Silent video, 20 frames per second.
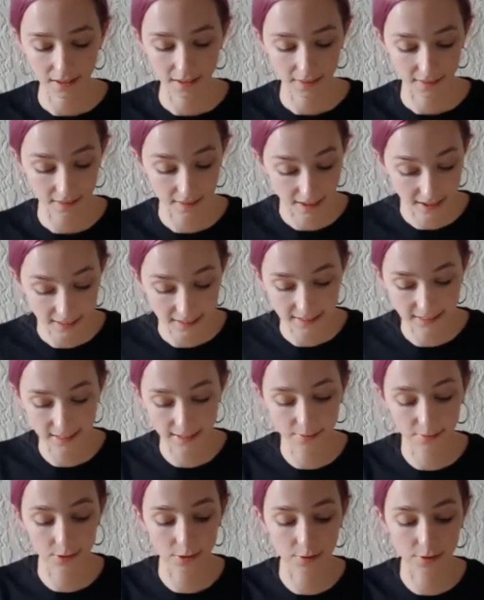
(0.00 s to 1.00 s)
The next thing
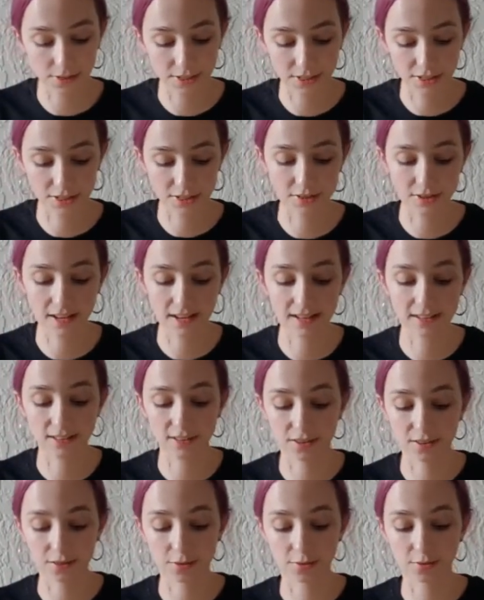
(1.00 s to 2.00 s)
we're going to do
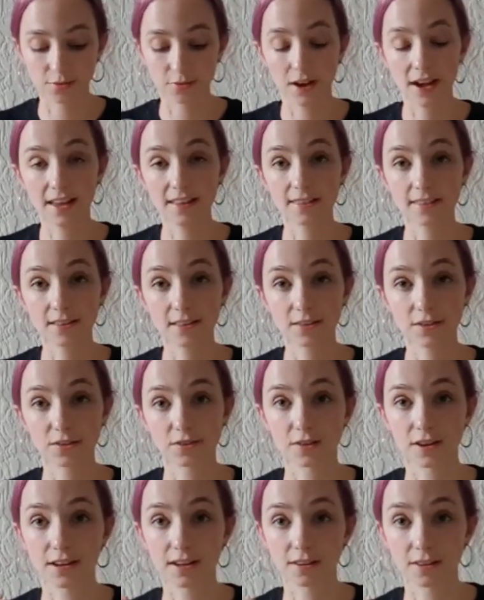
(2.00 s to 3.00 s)
is thread the
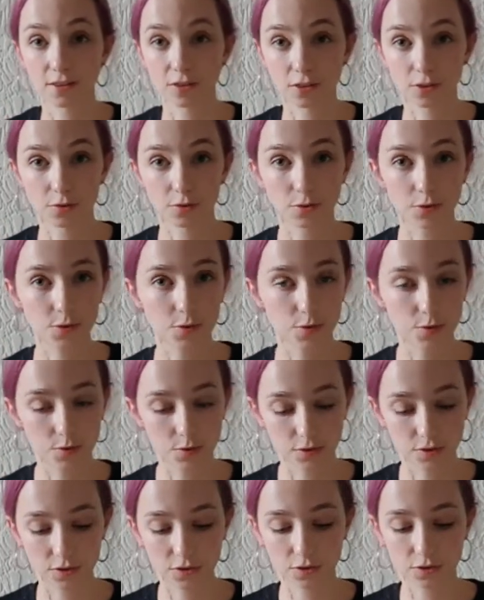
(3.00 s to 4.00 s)
string through
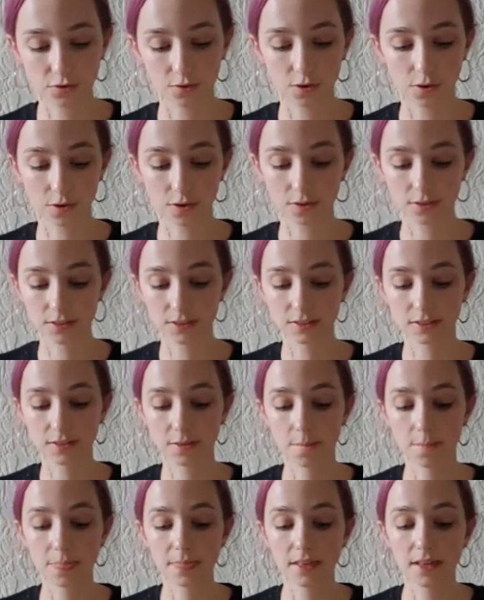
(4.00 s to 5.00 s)
the straws.
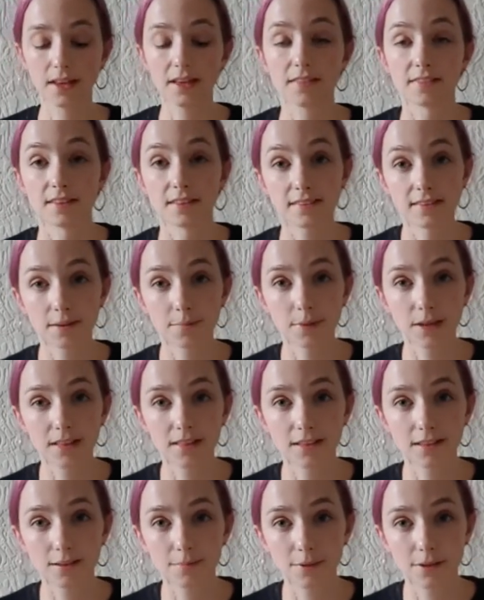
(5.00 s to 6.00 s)
This can be a
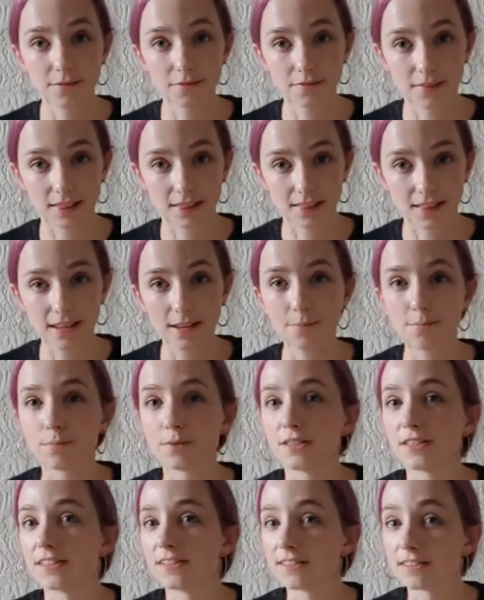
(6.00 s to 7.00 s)
little bit fiddly,
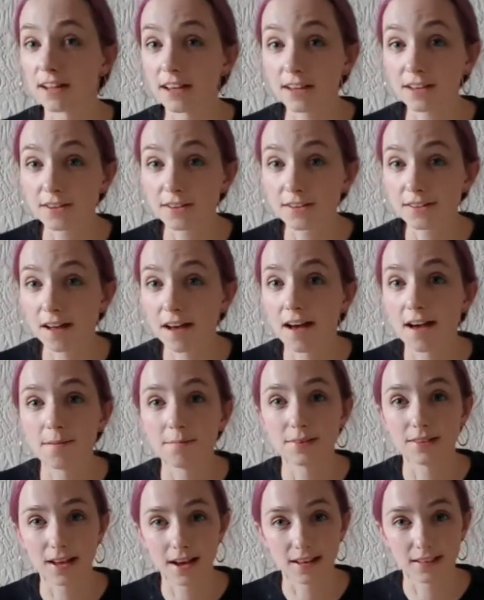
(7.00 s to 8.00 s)
but just take your time
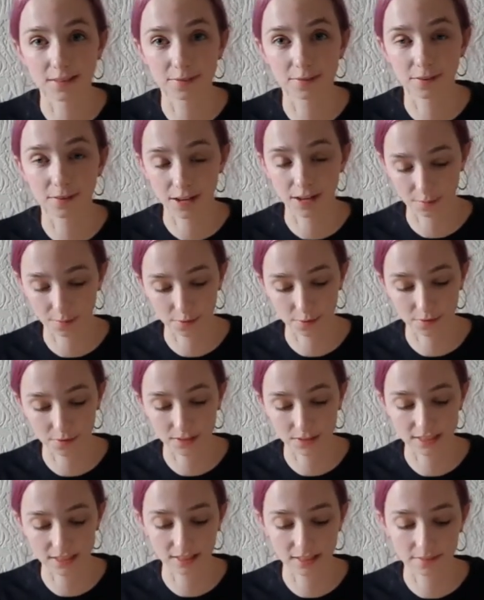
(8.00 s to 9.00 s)
and ask for help if you
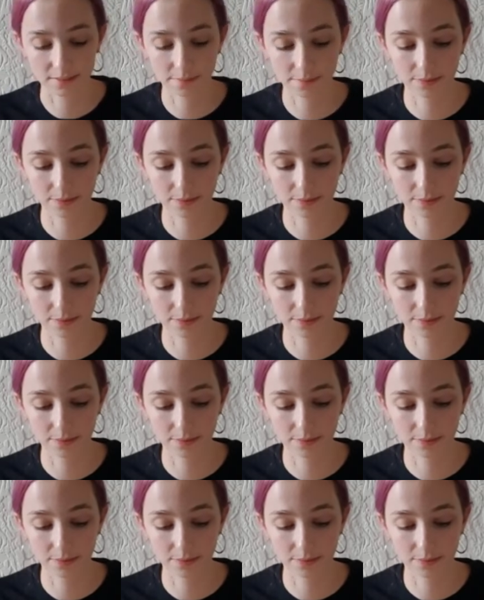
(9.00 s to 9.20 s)
need it.